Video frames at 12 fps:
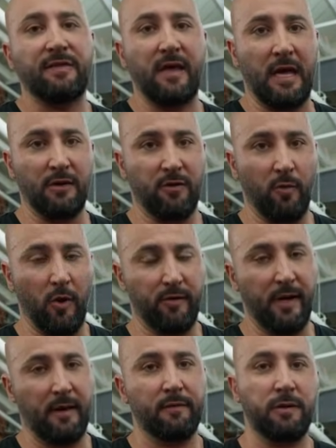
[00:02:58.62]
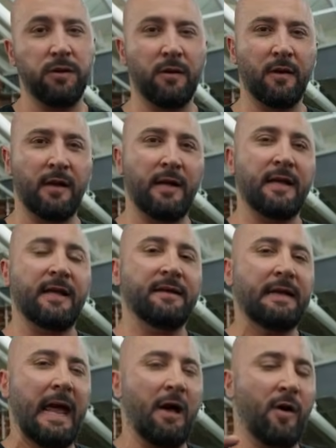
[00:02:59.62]
the end of the workout.
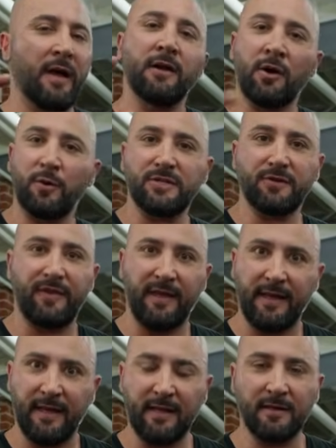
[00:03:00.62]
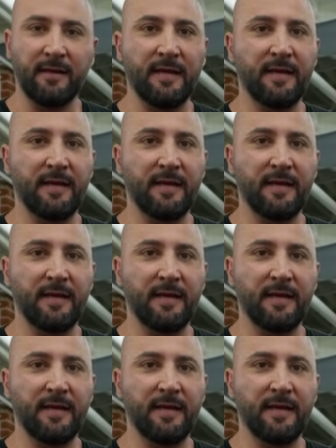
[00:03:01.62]
Now, I know what you're thinking.